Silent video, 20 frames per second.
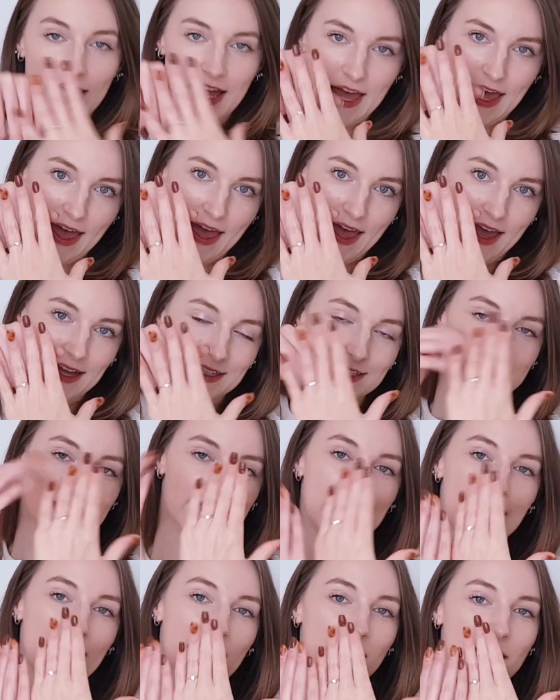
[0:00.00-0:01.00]
And
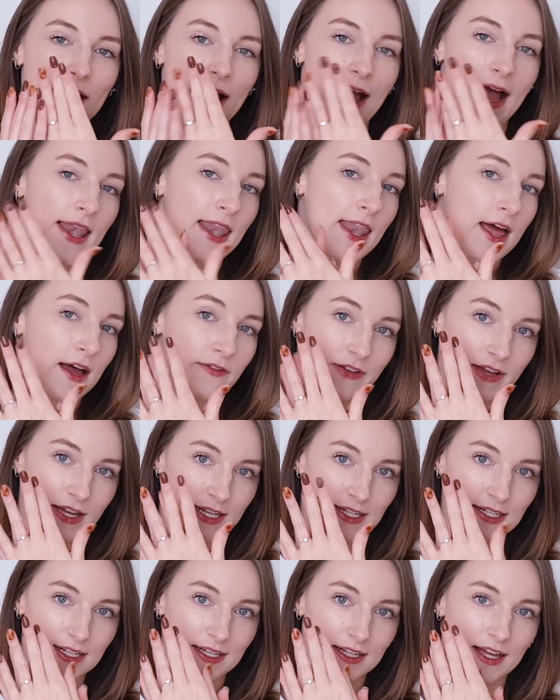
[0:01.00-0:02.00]
yeah, I love
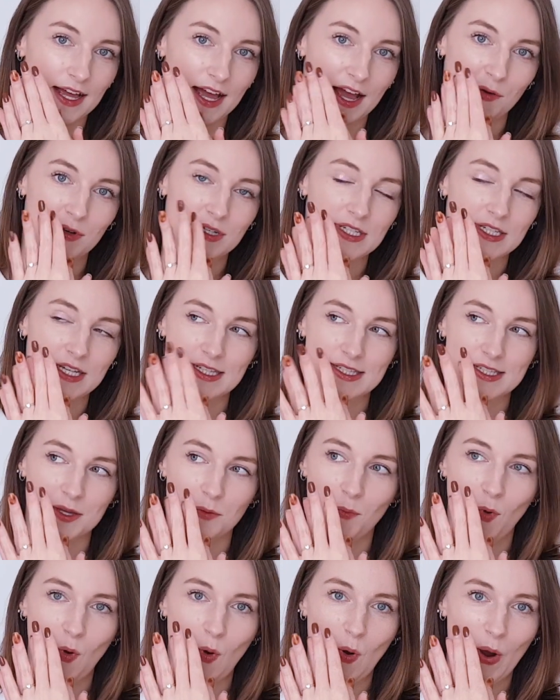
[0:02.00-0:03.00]
it. I want to get
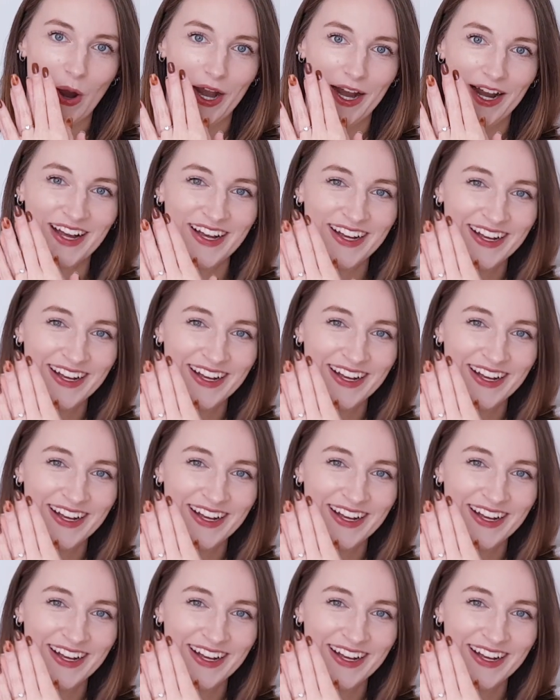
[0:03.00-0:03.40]
some more.